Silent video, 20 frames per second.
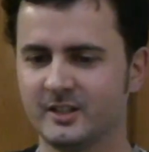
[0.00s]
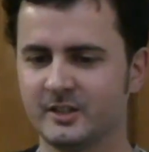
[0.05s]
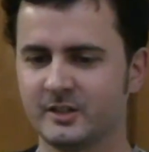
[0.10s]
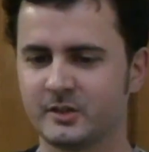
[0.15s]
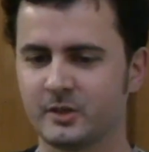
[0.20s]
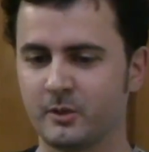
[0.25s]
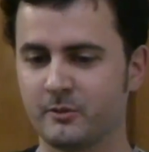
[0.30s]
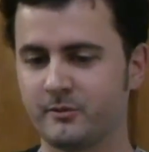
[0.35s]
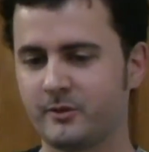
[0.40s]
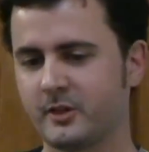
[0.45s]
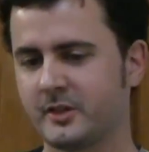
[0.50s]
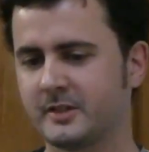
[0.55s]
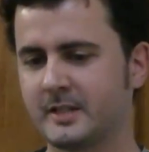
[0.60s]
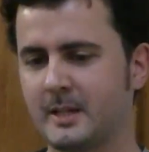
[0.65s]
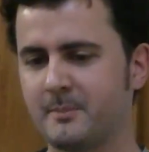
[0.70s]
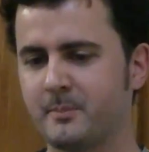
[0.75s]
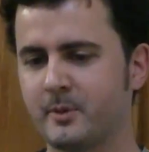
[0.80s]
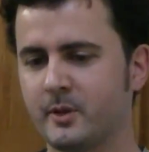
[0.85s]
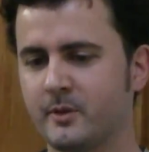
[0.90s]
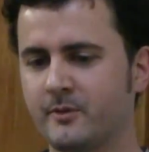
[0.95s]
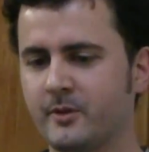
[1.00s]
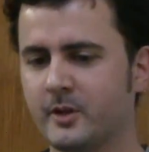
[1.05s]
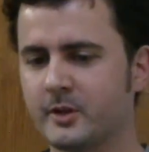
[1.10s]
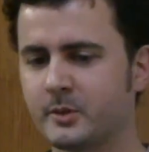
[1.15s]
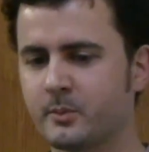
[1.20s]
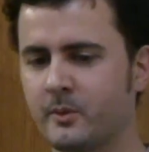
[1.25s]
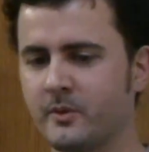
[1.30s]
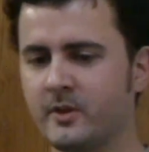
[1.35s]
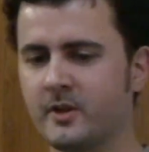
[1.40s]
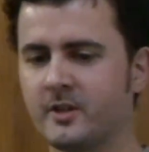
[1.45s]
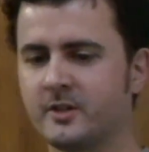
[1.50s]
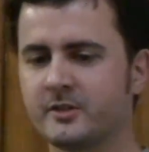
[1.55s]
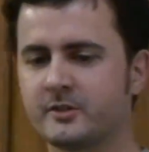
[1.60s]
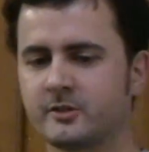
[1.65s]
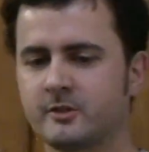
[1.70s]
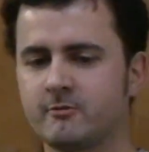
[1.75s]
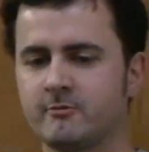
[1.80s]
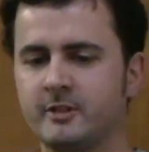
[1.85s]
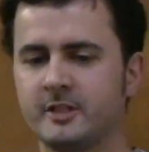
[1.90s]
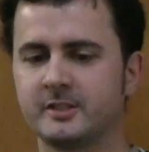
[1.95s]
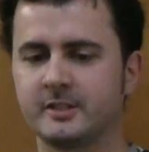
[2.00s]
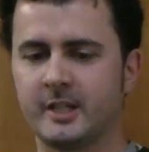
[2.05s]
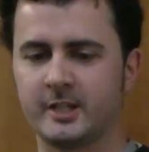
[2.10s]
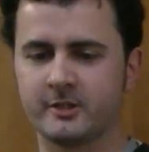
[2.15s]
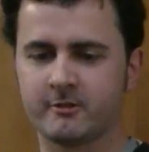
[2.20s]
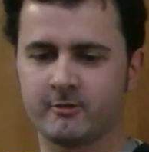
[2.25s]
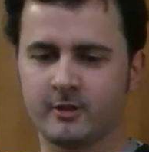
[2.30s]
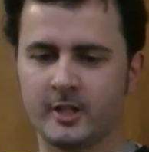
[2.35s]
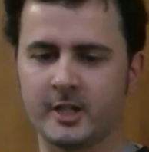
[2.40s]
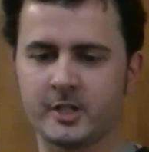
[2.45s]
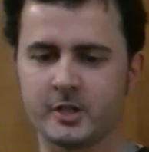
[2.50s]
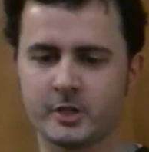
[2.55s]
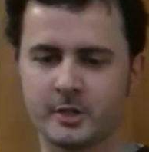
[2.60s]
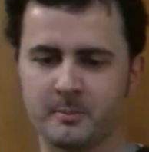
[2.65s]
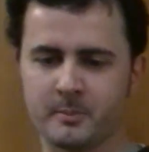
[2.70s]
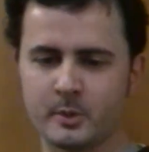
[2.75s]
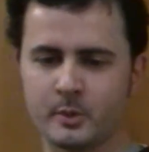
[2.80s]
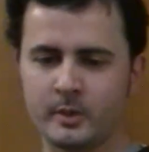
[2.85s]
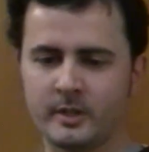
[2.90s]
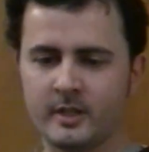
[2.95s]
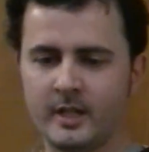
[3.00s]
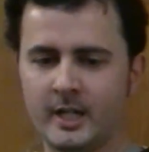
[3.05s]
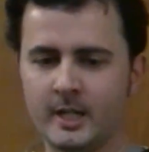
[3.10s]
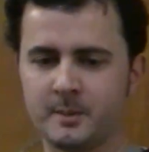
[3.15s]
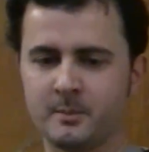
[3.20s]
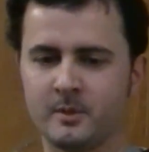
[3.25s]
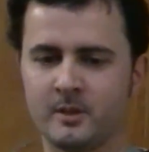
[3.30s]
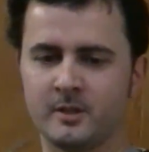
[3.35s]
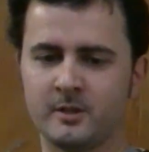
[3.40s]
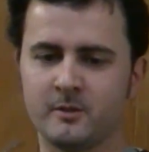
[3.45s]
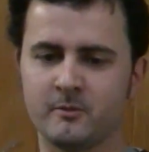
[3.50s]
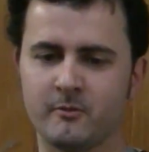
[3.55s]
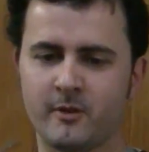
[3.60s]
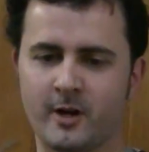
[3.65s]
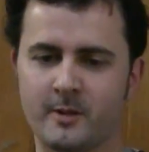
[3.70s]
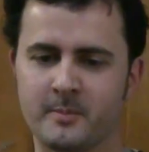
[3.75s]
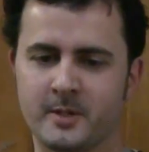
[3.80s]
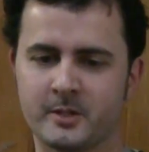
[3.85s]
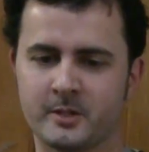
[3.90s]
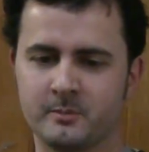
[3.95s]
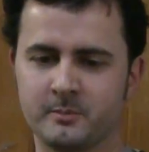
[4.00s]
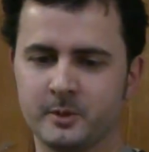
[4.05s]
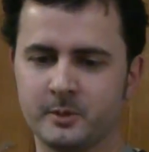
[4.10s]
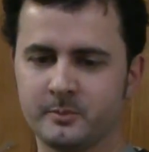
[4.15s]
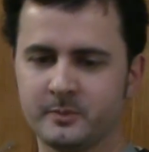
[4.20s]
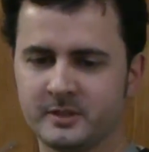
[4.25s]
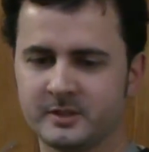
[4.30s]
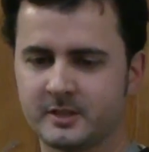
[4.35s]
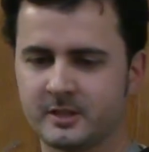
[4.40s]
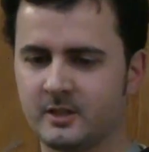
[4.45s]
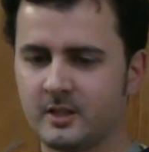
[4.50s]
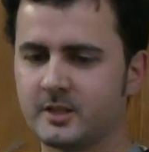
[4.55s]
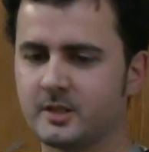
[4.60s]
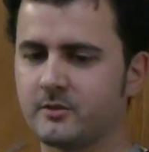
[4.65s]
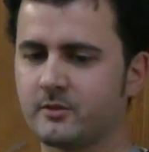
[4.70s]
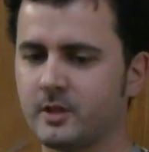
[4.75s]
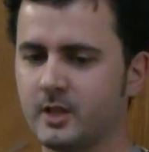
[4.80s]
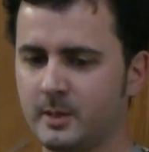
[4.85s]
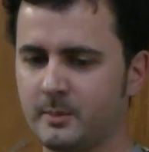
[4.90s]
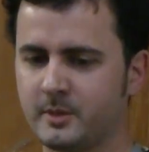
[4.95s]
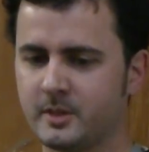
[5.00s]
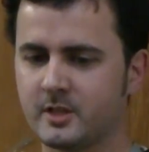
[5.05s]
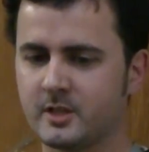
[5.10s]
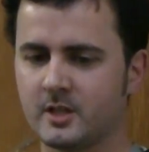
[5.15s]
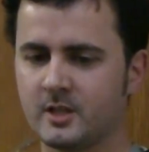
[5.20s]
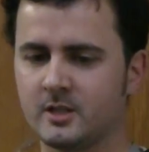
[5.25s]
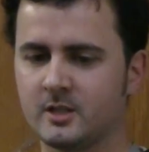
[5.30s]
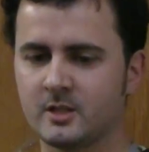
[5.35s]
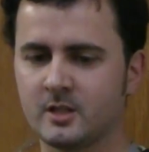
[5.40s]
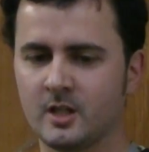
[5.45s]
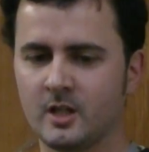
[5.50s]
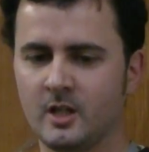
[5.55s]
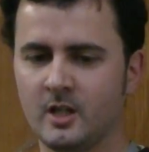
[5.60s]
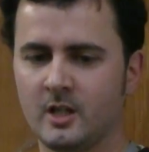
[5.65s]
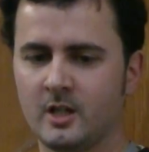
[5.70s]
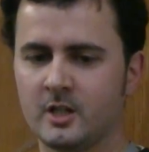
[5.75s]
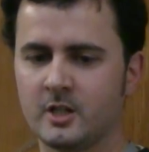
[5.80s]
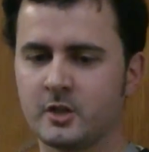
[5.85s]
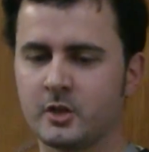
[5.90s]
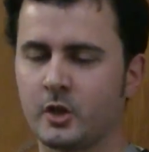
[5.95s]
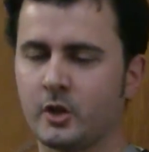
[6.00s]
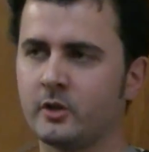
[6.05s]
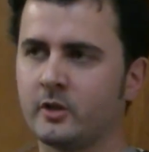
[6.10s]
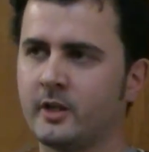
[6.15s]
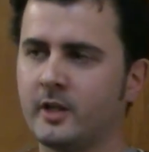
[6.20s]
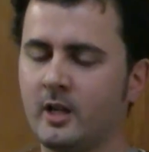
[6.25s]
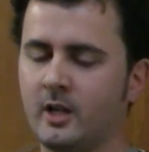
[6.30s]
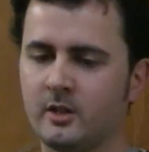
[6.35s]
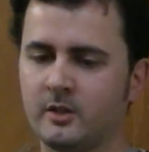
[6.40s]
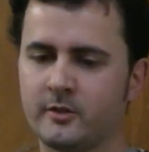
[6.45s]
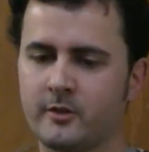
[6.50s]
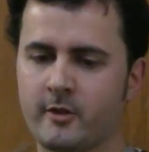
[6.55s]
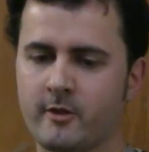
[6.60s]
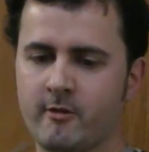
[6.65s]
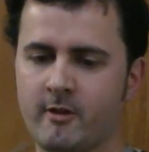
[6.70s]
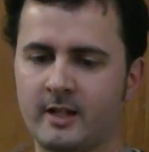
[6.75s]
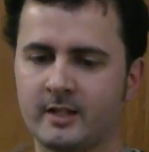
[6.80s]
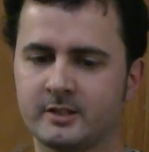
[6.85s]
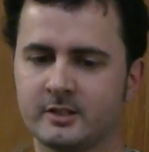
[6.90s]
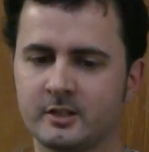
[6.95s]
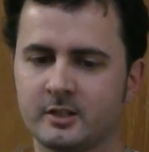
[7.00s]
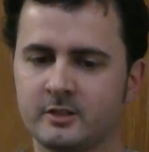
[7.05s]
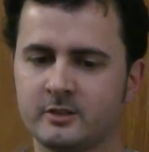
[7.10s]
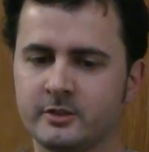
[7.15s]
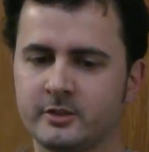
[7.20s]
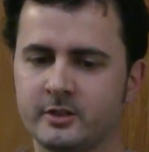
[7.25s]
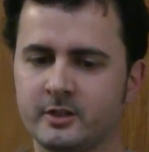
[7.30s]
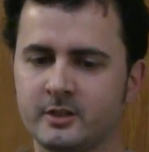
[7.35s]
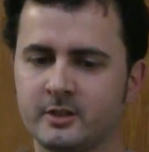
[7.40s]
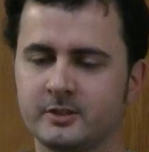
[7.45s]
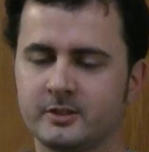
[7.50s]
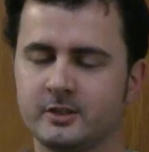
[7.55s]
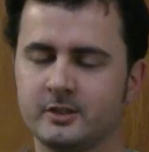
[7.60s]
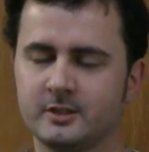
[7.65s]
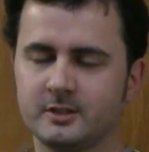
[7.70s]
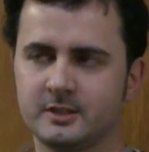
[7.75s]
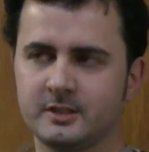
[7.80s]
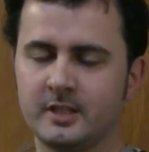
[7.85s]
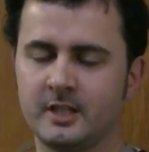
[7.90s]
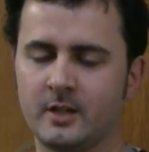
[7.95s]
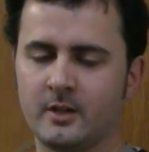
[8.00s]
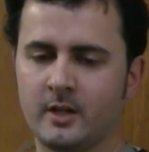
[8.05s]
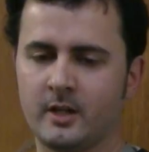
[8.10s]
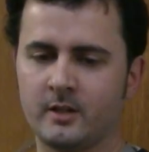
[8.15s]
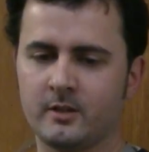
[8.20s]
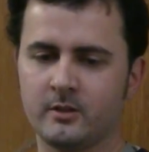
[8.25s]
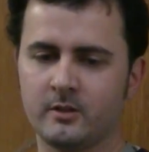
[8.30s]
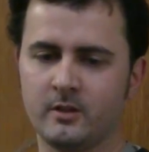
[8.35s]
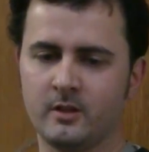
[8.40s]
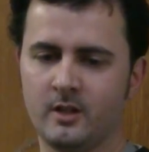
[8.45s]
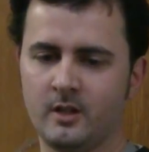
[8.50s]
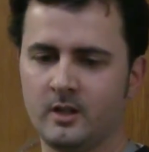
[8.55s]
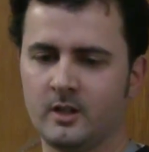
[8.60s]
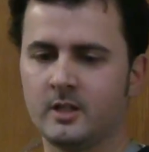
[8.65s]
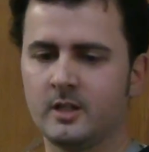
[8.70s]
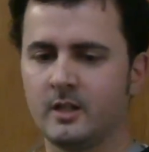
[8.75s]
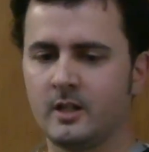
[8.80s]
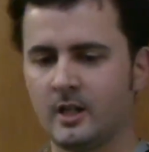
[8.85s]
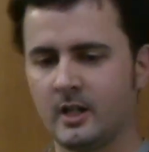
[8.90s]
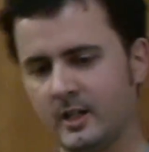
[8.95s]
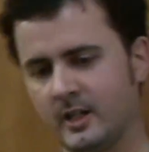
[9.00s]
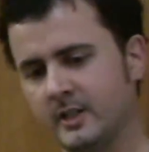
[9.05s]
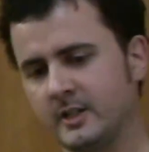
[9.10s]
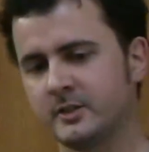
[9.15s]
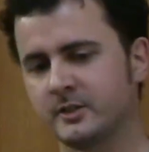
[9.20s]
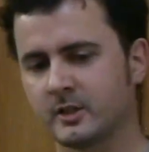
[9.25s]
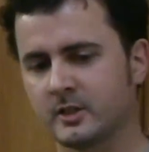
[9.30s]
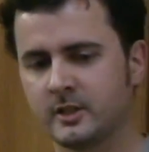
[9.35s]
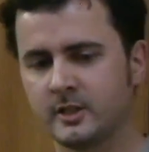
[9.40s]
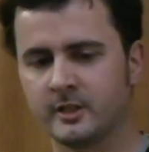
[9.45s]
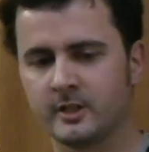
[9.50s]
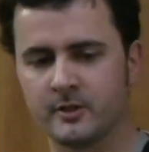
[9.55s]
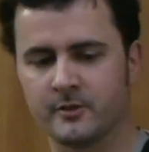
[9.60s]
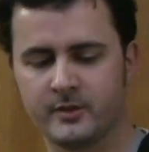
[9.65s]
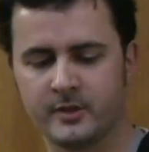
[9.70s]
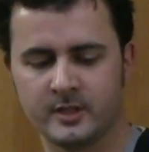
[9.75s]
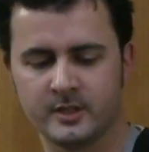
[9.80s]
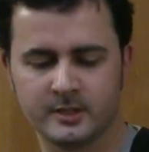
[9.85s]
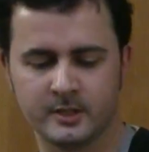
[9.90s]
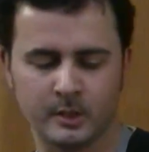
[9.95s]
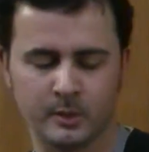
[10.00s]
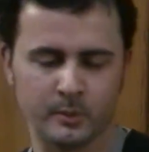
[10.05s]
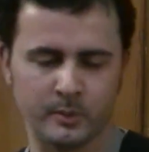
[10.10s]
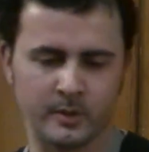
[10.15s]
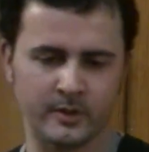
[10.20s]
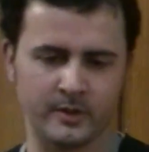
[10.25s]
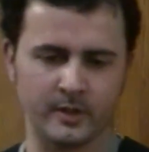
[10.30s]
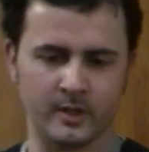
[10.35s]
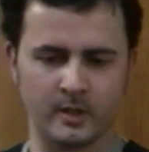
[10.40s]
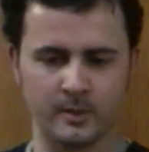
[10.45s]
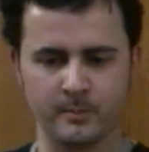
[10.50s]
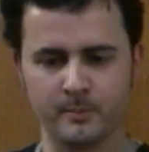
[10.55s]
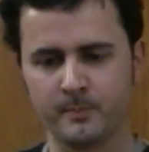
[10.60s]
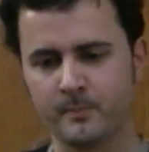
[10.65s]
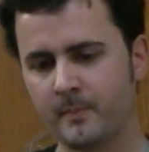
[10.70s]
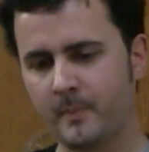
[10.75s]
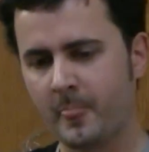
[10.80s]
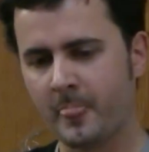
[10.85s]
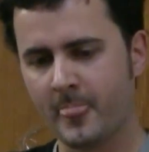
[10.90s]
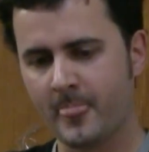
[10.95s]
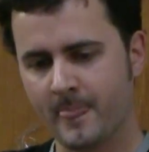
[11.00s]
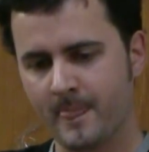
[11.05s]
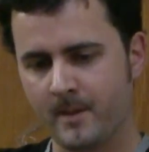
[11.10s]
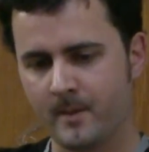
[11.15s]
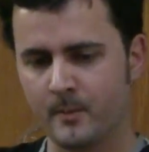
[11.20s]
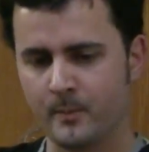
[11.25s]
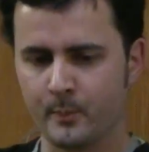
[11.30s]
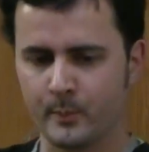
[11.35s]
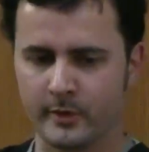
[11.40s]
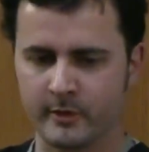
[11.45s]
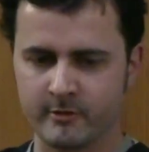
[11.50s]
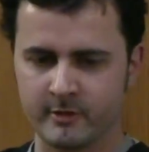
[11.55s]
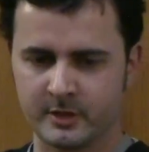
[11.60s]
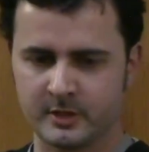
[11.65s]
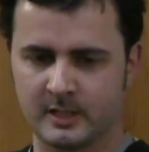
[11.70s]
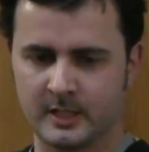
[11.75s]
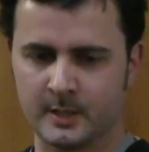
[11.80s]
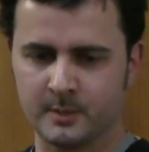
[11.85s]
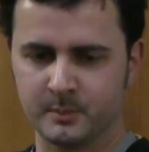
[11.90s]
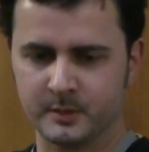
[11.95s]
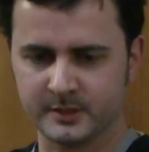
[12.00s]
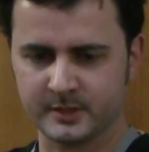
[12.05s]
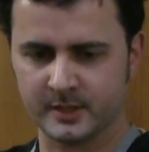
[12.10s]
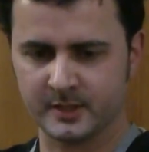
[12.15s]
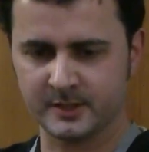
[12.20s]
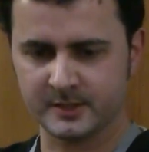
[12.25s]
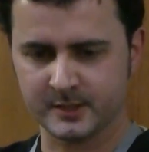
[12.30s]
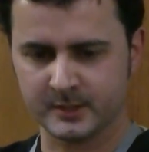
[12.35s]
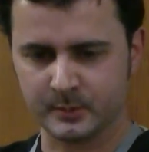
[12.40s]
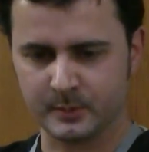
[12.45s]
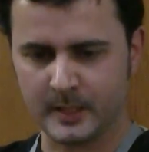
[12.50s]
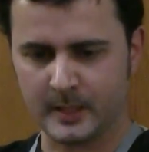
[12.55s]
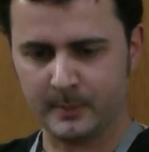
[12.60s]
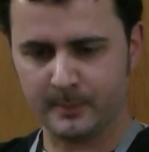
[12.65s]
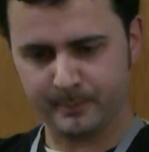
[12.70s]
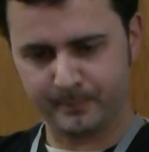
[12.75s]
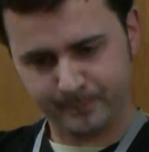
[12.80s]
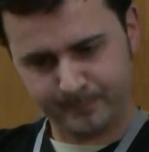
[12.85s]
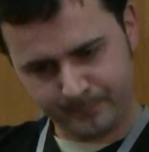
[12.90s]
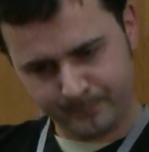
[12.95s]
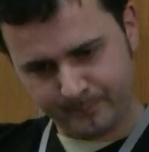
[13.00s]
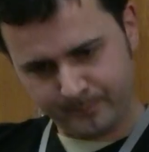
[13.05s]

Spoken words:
So, for example, the first one there is to reassess the relationship between animal and environmental movements in light of climate change and jointly held threats and concerns. You can see how that is a clear affinity with critical animal studies as well.